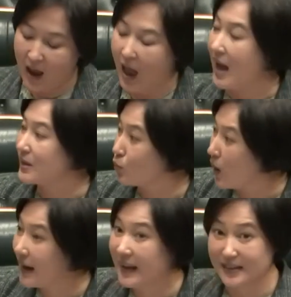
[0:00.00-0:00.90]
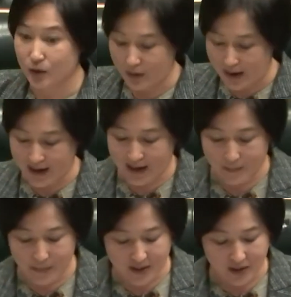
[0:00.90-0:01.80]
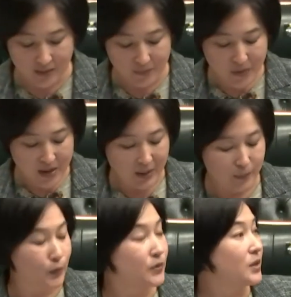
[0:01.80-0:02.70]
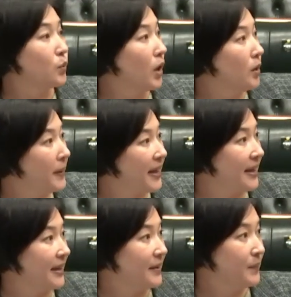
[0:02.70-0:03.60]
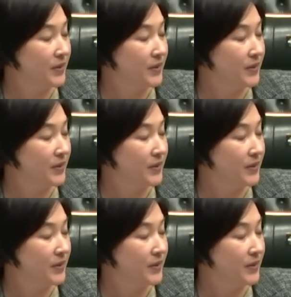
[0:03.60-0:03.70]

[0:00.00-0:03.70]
as well as creating a budget that puts the well-being,